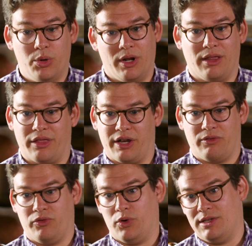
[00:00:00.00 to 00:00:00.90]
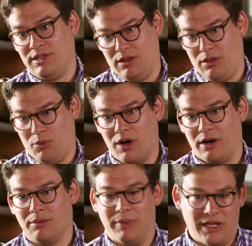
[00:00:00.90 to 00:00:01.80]
putting their voice in the
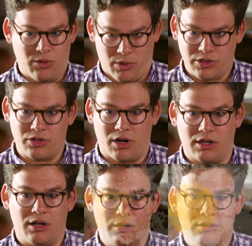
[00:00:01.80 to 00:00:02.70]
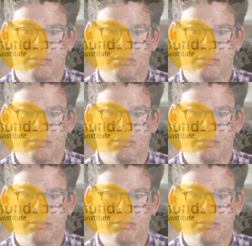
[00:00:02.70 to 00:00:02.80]
work makes the work stronger.